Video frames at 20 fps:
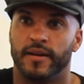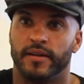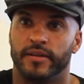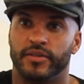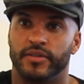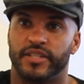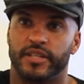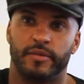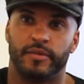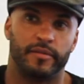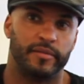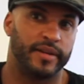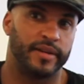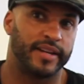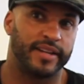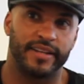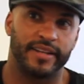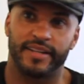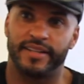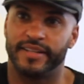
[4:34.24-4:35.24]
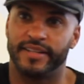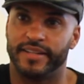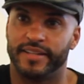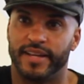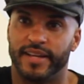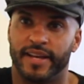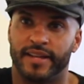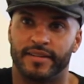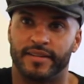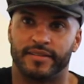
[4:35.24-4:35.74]
You see him at the beginning and near
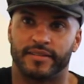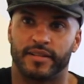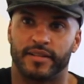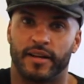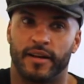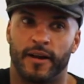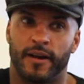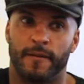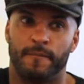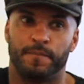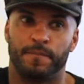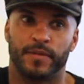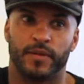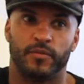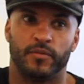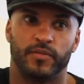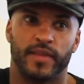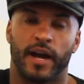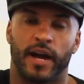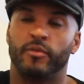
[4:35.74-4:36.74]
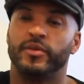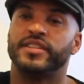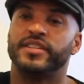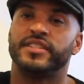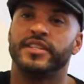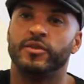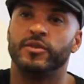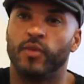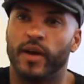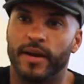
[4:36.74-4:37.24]
the end. Now we
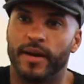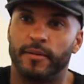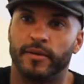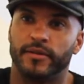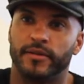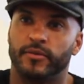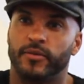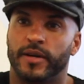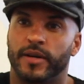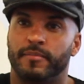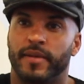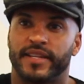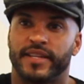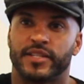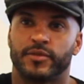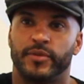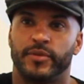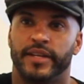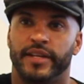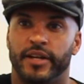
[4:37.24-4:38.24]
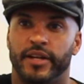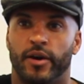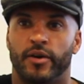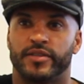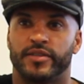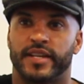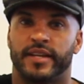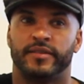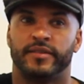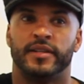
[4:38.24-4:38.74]
see where Mad Sweeney
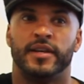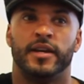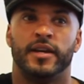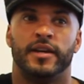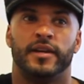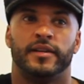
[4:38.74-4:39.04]
goes, and